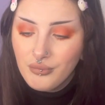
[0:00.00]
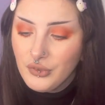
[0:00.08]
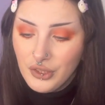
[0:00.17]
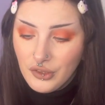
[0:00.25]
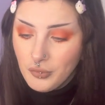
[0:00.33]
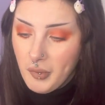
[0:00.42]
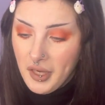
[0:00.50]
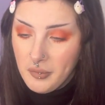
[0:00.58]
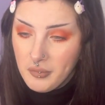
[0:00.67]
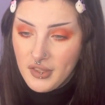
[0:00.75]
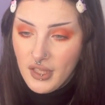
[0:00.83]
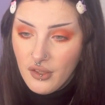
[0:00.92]
just by
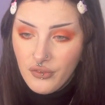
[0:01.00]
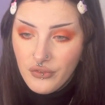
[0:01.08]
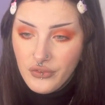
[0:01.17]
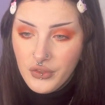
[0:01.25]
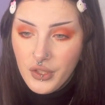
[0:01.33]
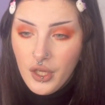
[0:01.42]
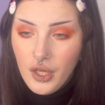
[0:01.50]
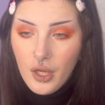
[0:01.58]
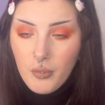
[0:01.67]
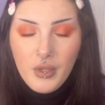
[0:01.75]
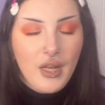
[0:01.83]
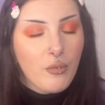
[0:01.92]
themselves,
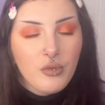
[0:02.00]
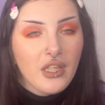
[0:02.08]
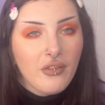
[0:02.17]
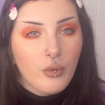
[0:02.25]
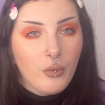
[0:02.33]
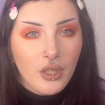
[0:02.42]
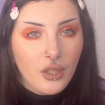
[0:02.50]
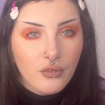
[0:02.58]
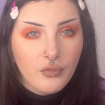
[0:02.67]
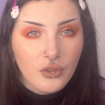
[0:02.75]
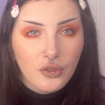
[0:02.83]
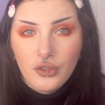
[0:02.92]
but that will never work.
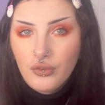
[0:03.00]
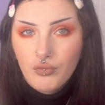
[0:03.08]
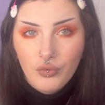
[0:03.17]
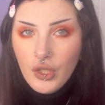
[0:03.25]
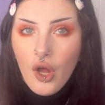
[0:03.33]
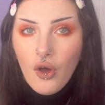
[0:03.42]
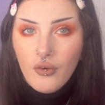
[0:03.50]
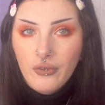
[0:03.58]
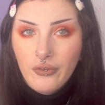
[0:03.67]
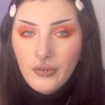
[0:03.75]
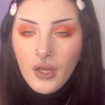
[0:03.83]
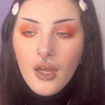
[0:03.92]
They'll just run
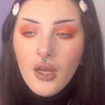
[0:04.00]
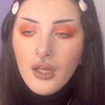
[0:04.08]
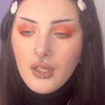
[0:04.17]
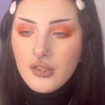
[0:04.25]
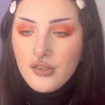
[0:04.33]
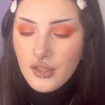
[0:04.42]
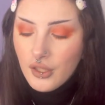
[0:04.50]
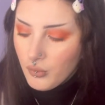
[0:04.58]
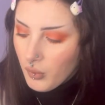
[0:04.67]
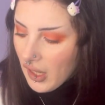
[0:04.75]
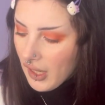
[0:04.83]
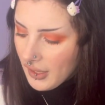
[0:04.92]
off. So
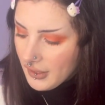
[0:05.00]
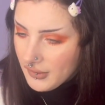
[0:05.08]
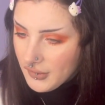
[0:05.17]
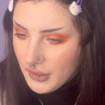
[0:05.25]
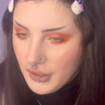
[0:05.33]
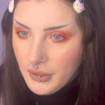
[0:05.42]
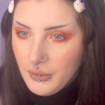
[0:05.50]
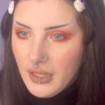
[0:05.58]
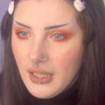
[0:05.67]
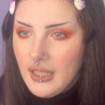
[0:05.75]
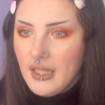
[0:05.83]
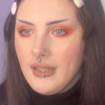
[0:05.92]
what I do
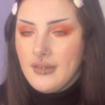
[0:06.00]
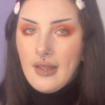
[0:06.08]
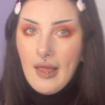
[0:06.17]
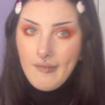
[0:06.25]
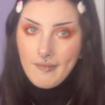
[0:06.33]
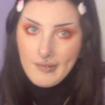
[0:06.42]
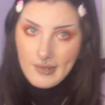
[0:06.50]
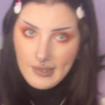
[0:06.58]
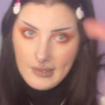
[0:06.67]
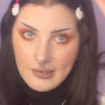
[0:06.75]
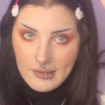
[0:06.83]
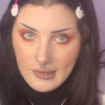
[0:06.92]
is,
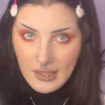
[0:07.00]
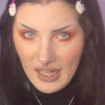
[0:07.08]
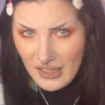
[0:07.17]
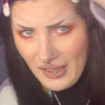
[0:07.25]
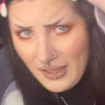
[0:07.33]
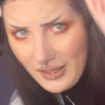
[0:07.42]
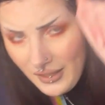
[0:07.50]
I got it